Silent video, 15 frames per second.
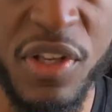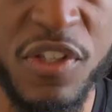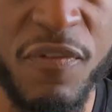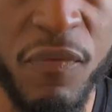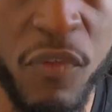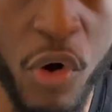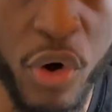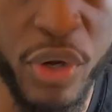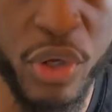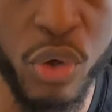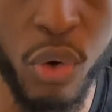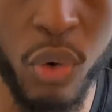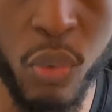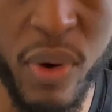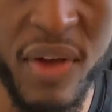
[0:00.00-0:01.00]

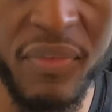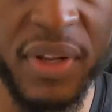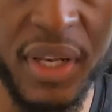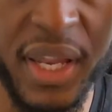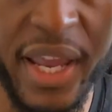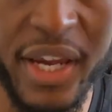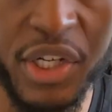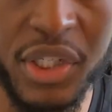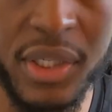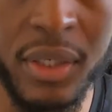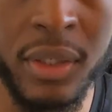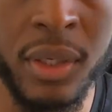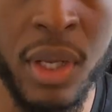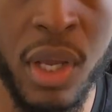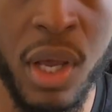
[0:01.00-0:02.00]
vertical
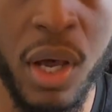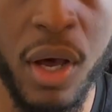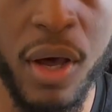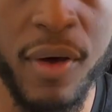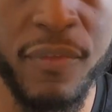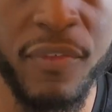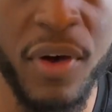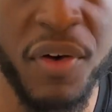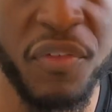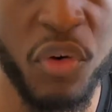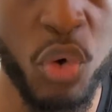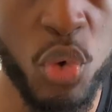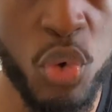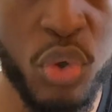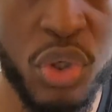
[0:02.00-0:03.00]
revelation of
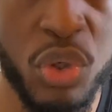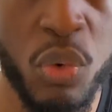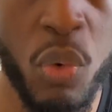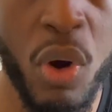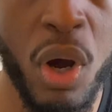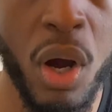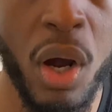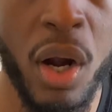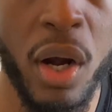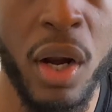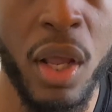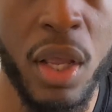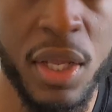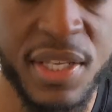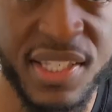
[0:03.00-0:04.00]
who you are
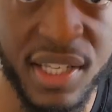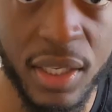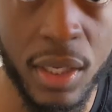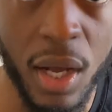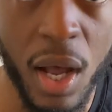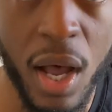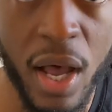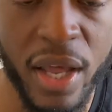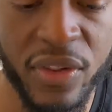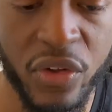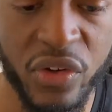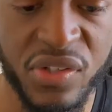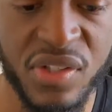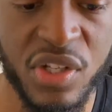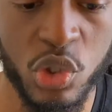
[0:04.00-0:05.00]
to God,
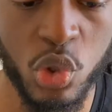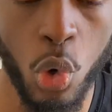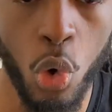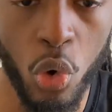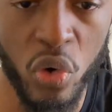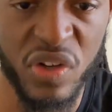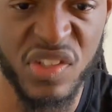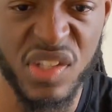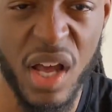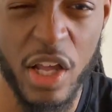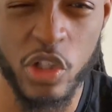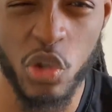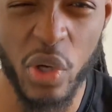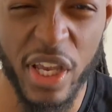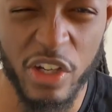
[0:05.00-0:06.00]
there's this
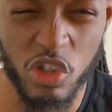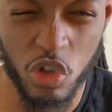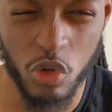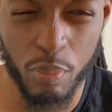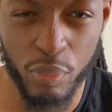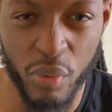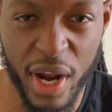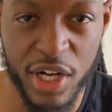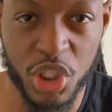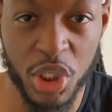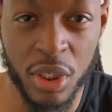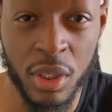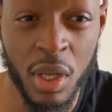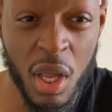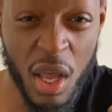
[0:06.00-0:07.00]
horizontal
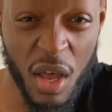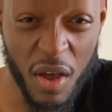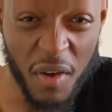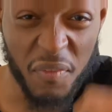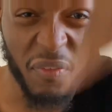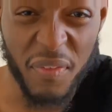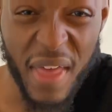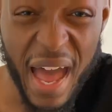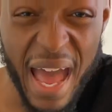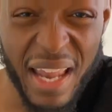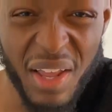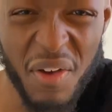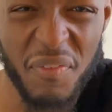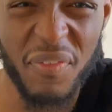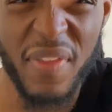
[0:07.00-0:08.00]
expression of
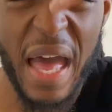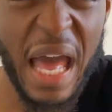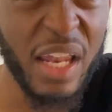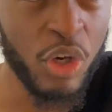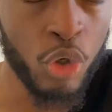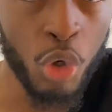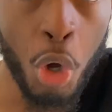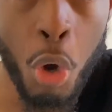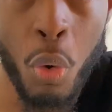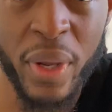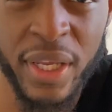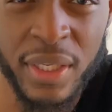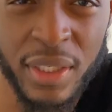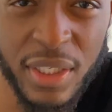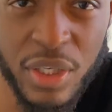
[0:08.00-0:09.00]
that
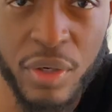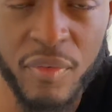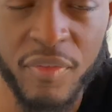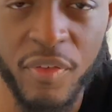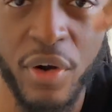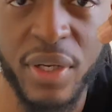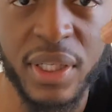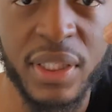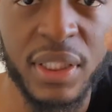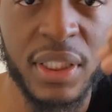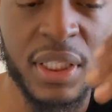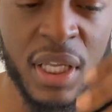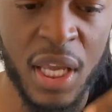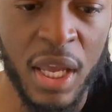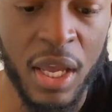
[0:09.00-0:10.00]
knowing here
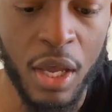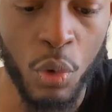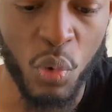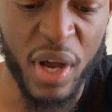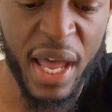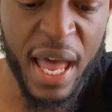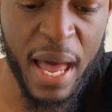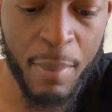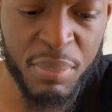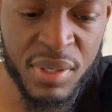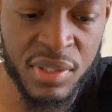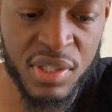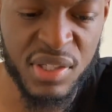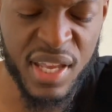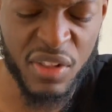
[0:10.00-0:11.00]
vertically. And what
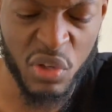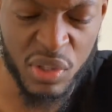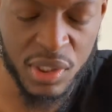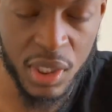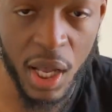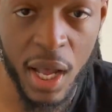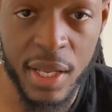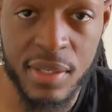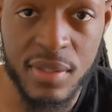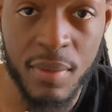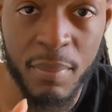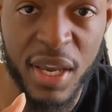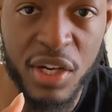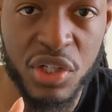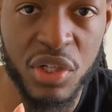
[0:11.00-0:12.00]
happens is that there's
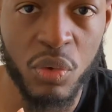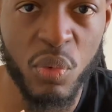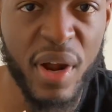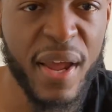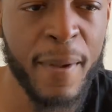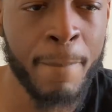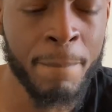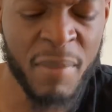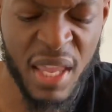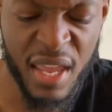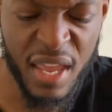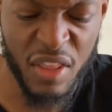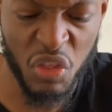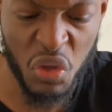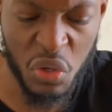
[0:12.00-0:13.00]
consummation, right?
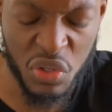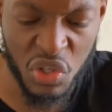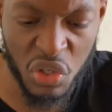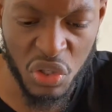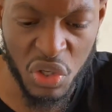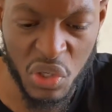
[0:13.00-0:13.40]
And there's a